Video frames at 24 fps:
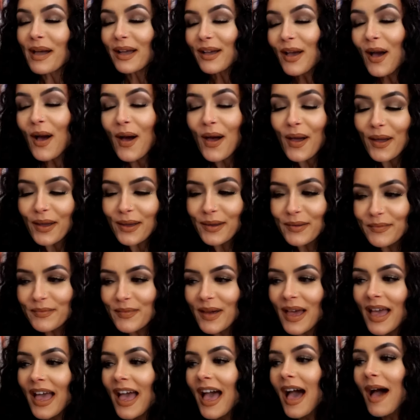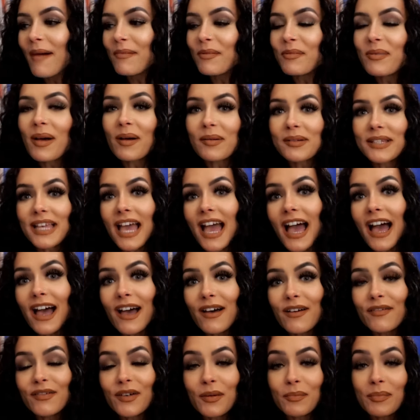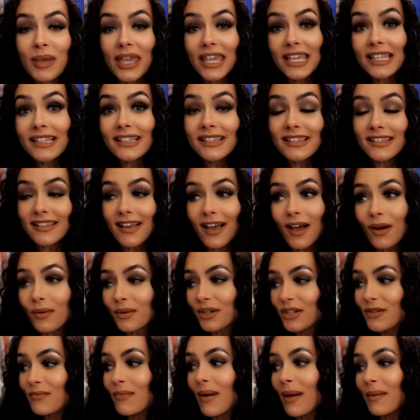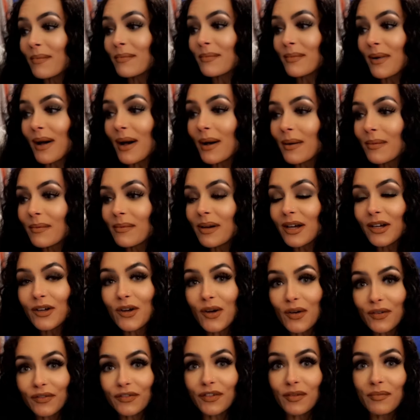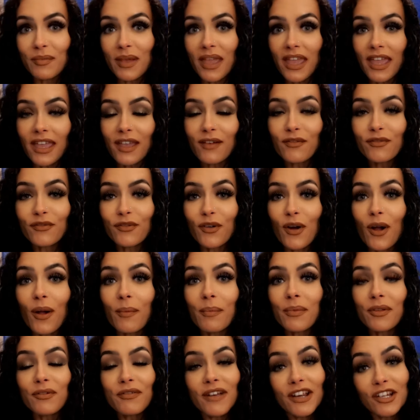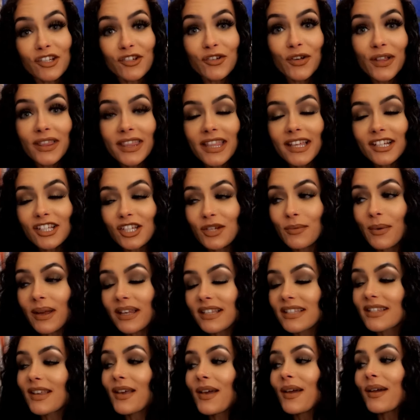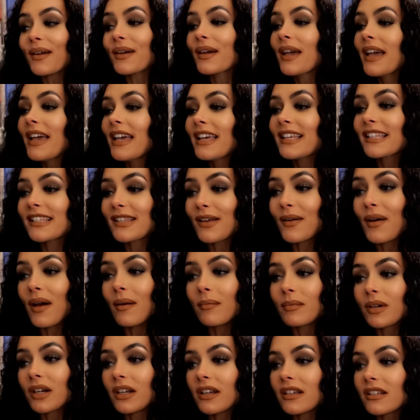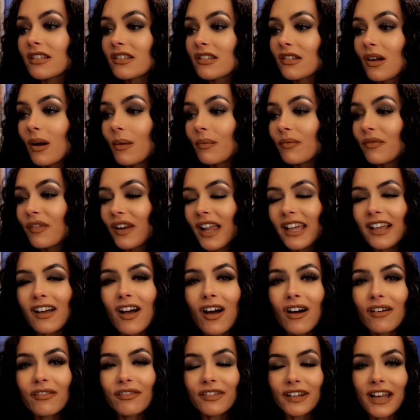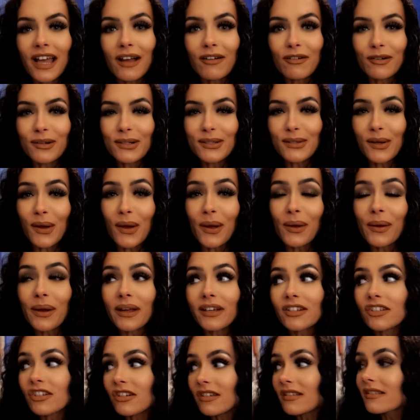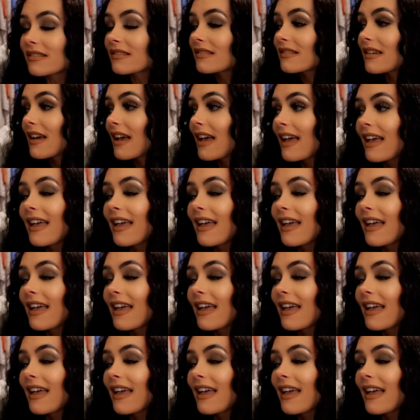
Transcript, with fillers: back home. I'm about to have pizza, which my mum got for me from the restaurant that she went to. So I'm going to stop for like half an hour or so and just